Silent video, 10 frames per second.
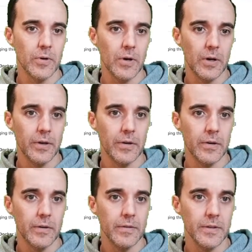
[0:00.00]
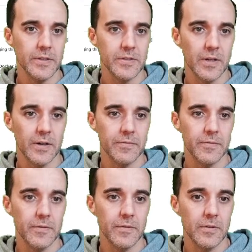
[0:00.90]
on this stuff.
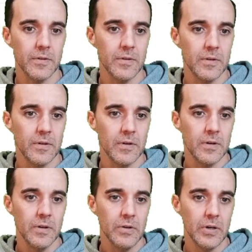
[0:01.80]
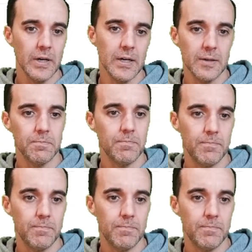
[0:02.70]
So